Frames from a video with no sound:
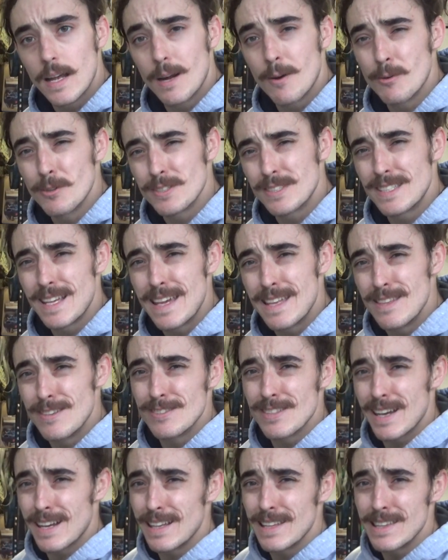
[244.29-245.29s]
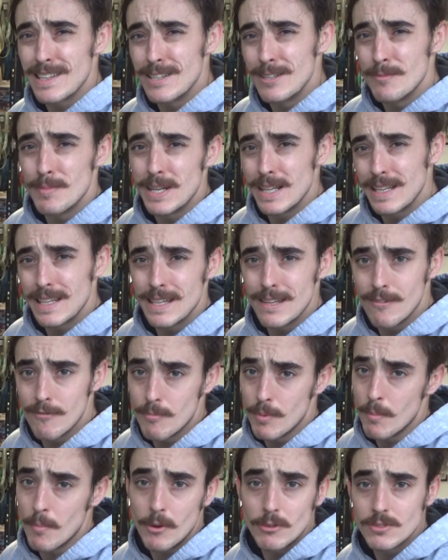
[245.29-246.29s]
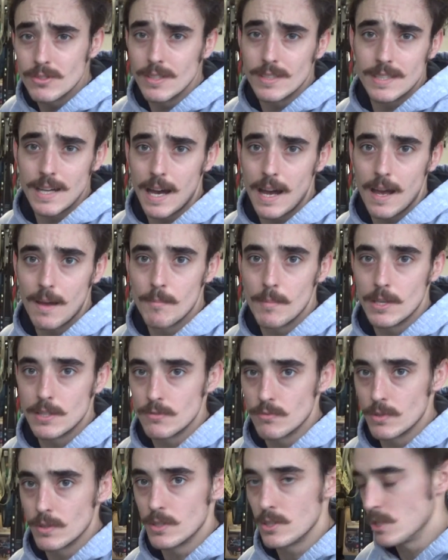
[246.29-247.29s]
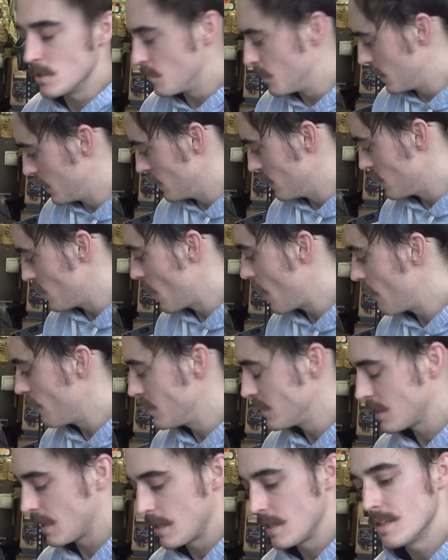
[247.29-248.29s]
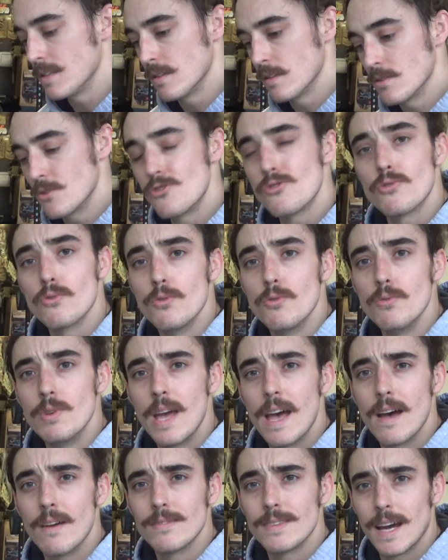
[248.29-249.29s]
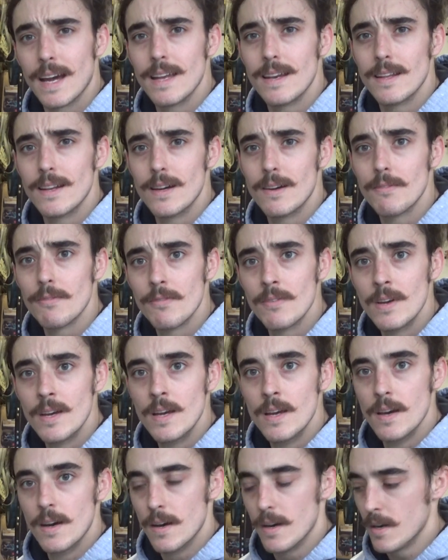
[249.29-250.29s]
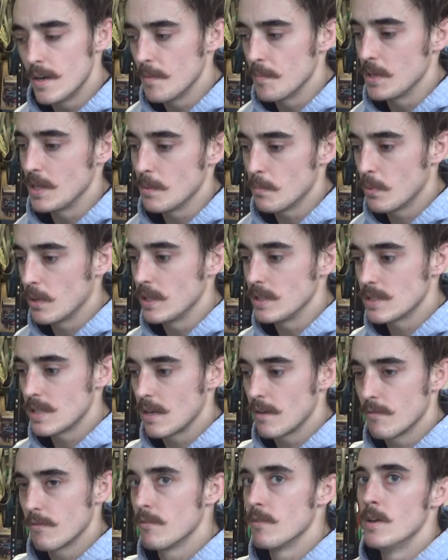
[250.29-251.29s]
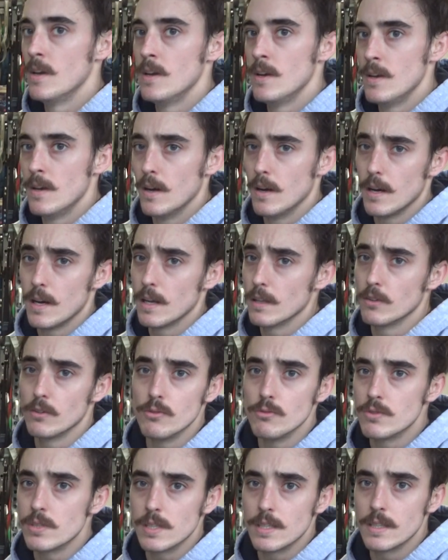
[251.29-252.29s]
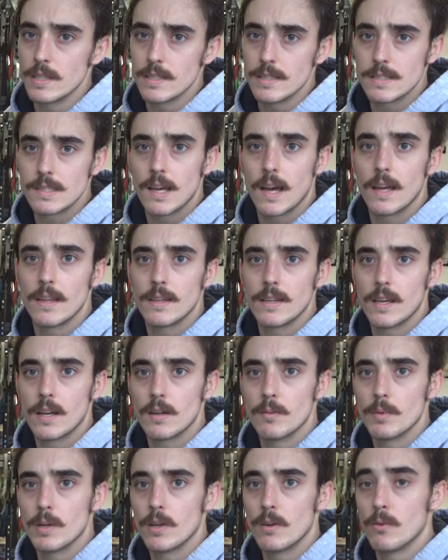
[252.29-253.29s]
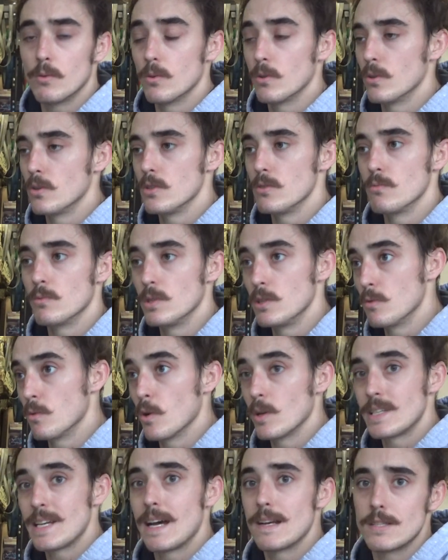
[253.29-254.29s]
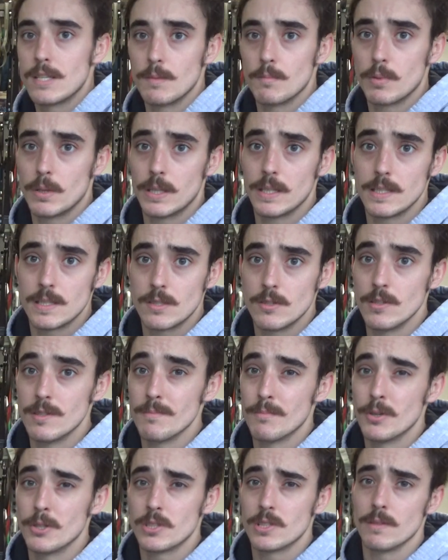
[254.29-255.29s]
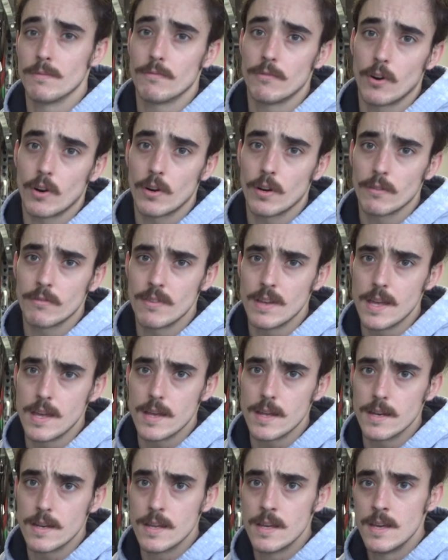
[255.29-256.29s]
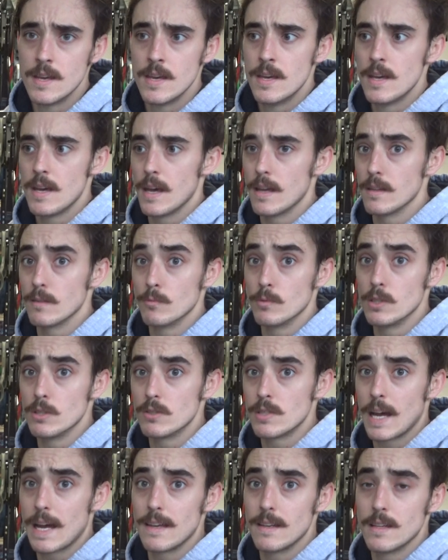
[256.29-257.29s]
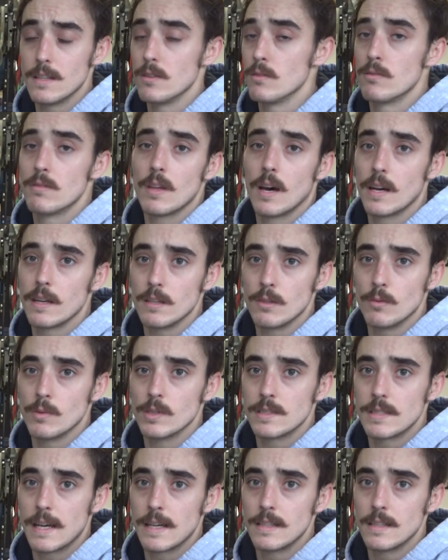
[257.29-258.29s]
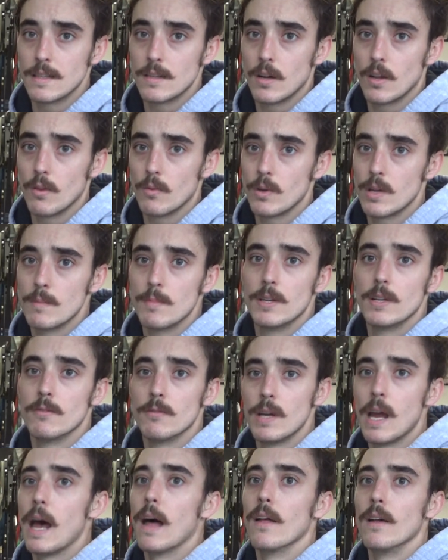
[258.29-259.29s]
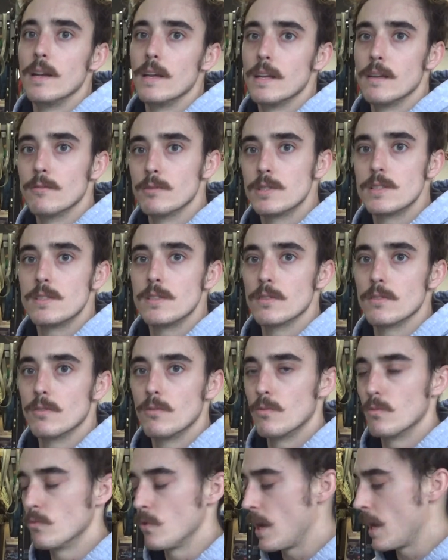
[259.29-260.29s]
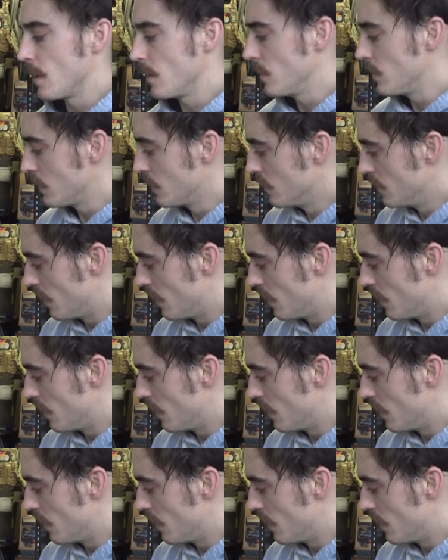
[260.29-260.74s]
I will say there's like a little bit of give, but most of the time it's really just because you haven't tightened the screw down tight enough, and the plates have loosened inside the kettlebell, or when you were attaching plates, you didn't push them far enough in, and then when you tightened it, you thought you had tightened it all the way, but in reality it was still rattling.